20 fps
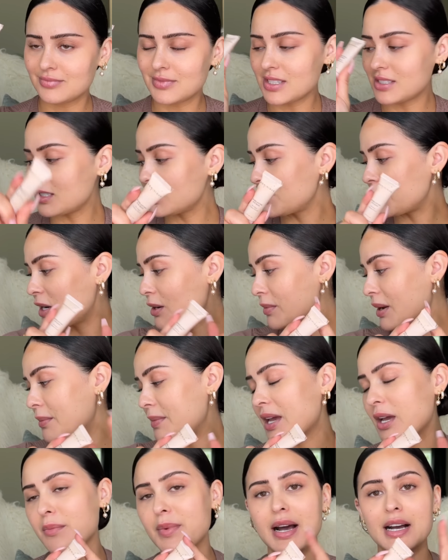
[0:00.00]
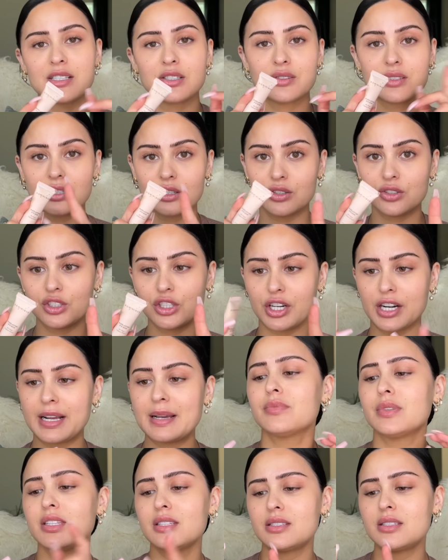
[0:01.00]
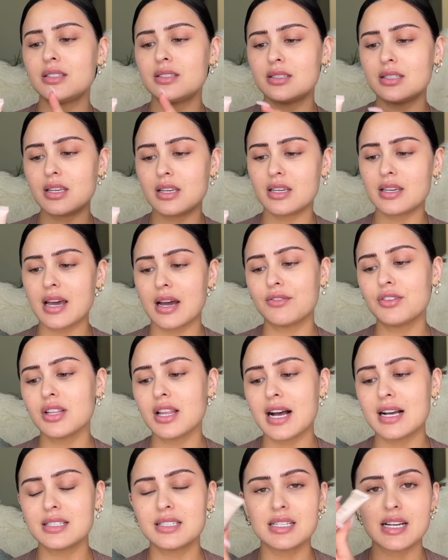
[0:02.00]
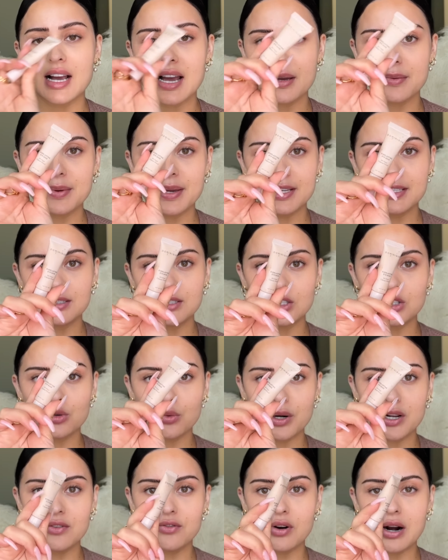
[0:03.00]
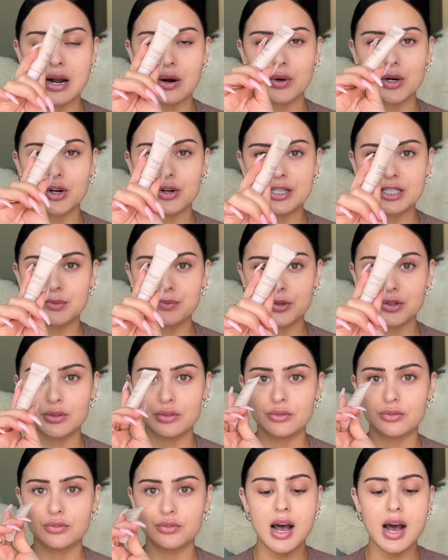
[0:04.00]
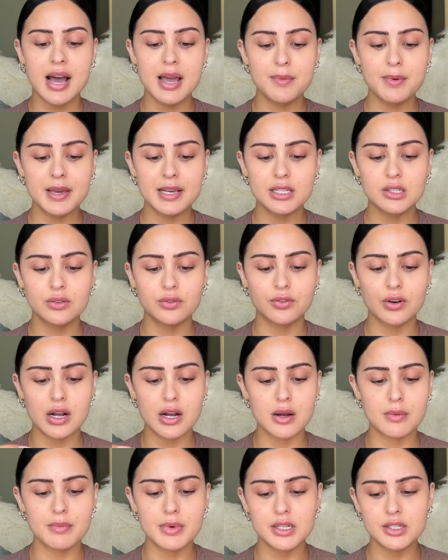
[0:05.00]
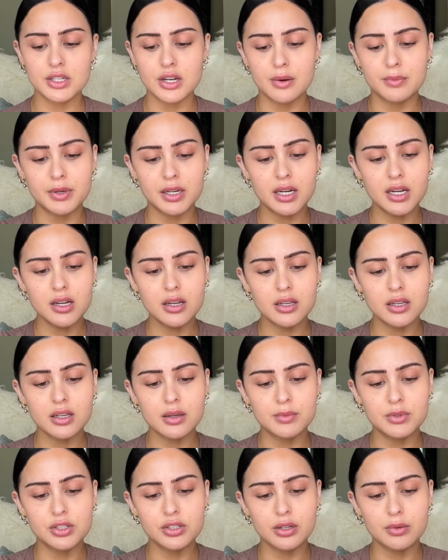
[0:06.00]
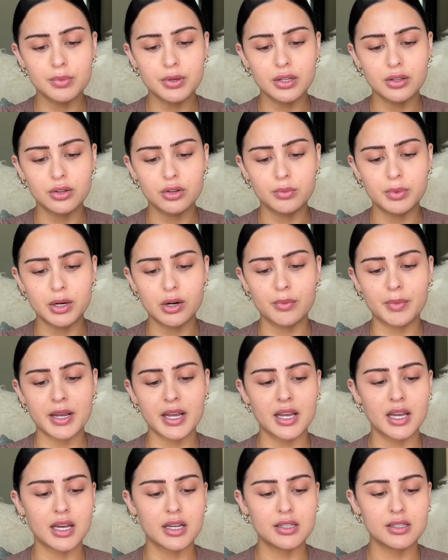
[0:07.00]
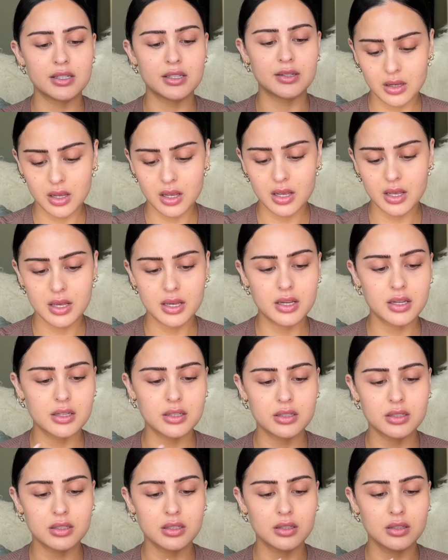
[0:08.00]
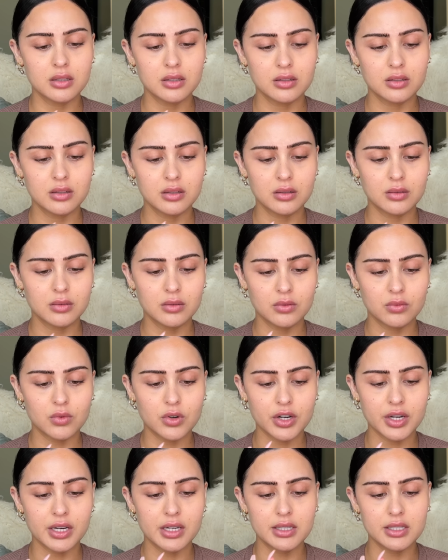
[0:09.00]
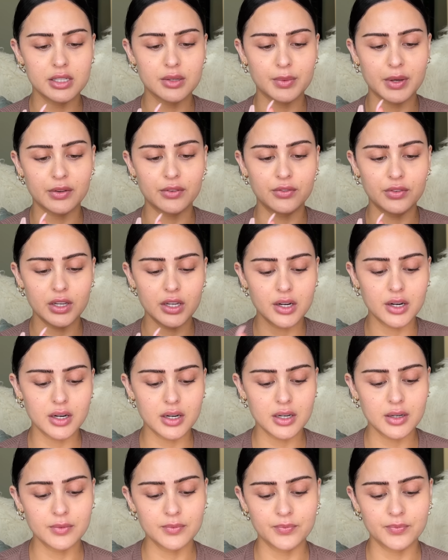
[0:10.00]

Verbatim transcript: this has been in my makeup bags. It's a little dirty, but this is the Everlasting Eye Base, the 24 Hour Crease Proof Eye Base from Dominique. I'm just gonna put a little bit on my hand and work it into my finger